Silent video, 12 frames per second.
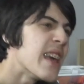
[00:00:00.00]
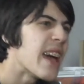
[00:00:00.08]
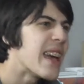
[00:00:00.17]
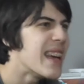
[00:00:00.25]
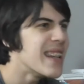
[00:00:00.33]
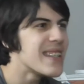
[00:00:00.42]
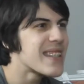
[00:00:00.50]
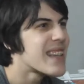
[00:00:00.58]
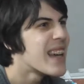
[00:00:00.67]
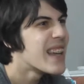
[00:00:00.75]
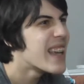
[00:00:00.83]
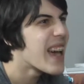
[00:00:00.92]
Honestly, I
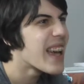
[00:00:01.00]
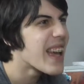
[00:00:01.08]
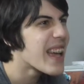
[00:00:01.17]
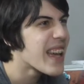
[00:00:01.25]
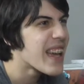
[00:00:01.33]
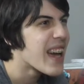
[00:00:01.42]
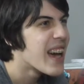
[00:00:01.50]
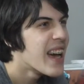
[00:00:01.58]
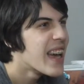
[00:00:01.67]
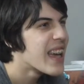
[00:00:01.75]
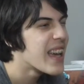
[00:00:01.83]
really didn't like him.